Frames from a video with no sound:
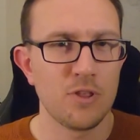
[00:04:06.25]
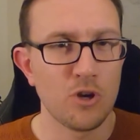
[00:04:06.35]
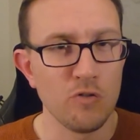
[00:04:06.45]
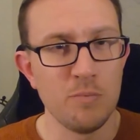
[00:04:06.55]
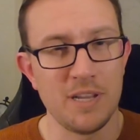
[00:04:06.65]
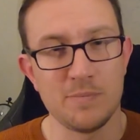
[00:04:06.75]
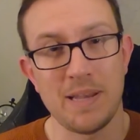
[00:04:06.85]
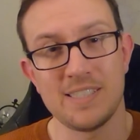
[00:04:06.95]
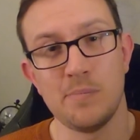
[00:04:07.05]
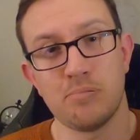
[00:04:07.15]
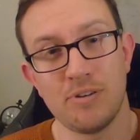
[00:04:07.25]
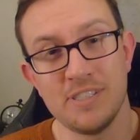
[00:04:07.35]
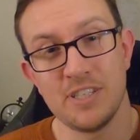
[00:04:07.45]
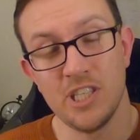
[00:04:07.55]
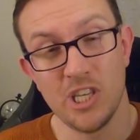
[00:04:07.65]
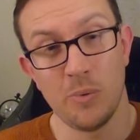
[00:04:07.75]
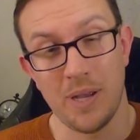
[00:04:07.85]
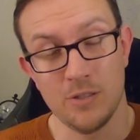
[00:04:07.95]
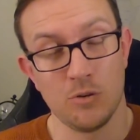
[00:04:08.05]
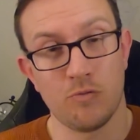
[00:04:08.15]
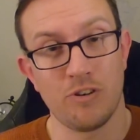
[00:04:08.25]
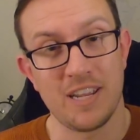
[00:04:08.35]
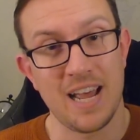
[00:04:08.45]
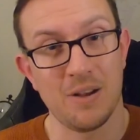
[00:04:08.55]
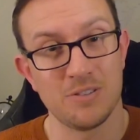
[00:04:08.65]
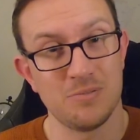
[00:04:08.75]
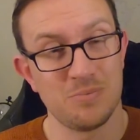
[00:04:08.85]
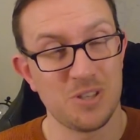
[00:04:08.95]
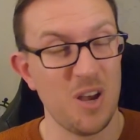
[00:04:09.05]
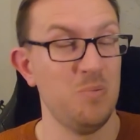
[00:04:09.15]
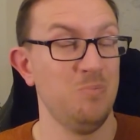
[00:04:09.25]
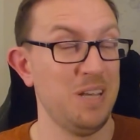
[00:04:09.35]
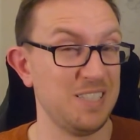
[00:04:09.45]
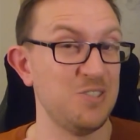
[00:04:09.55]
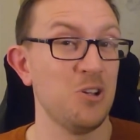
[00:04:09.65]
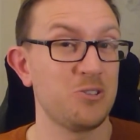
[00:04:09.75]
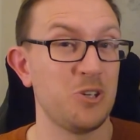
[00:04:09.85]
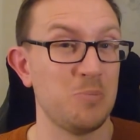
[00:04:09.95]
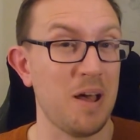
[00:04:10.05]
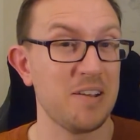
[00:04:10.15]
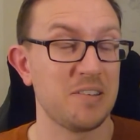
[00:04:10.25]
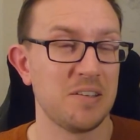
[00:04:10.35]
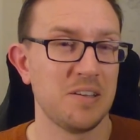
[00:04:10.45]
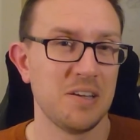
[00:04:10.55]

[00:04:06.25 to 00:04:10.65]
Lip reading: The government is basically printing you into a free house, so it's not too bad.